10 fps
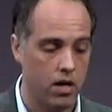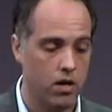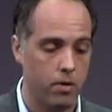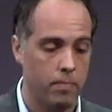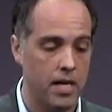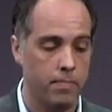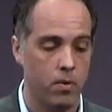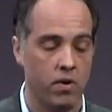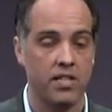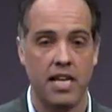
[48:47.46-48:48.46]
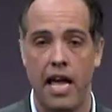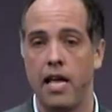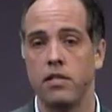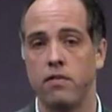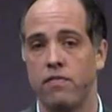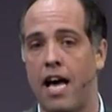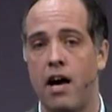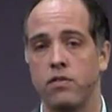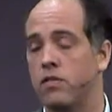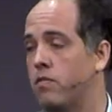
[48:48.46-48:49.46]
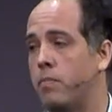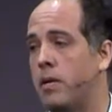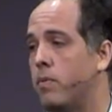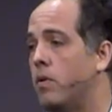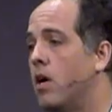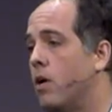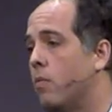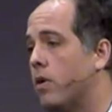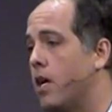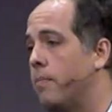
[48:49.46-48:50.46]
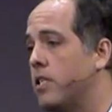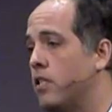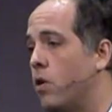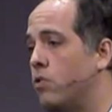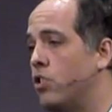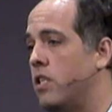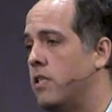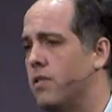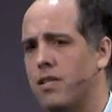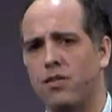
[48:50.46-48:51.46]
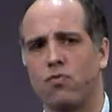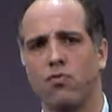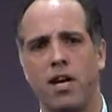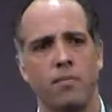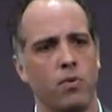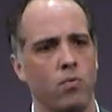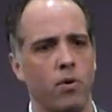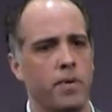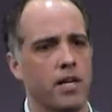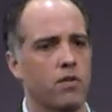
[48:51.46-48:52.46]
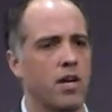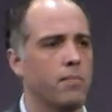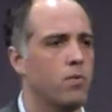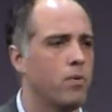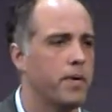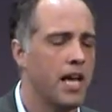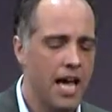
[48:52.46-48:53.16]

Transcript: her people, where tens of thousands of people were coming to know Jesus? Incredible woman, incredible woman.